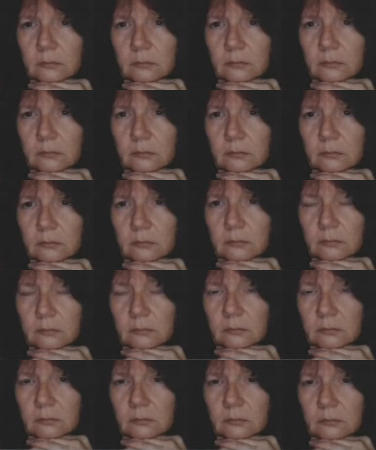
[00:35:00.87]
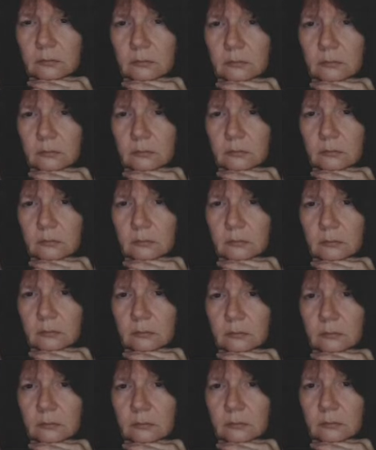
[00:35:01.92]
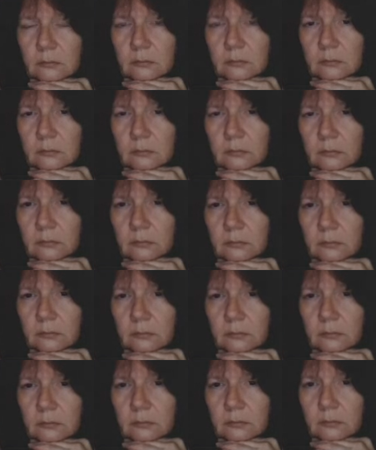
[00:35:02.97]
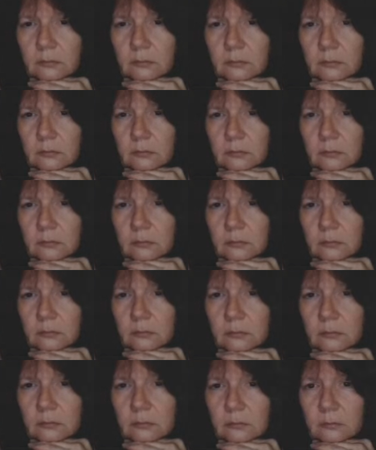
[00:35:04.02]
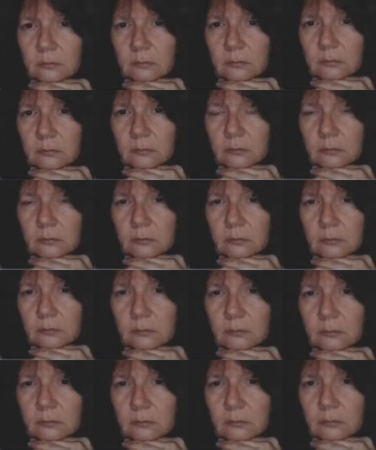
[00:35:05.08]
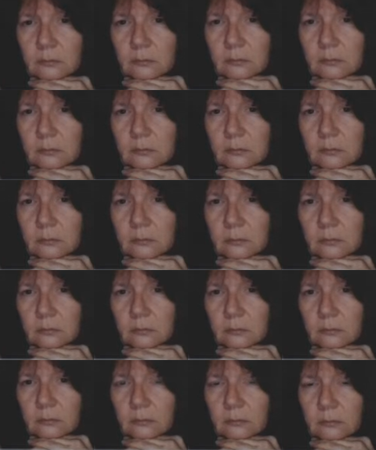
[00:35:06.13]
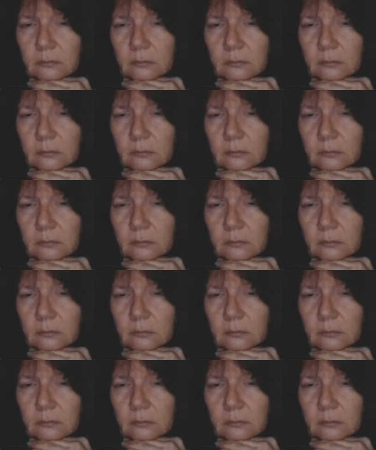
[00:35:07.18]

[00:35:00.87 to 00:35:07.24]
The person shown says nothing.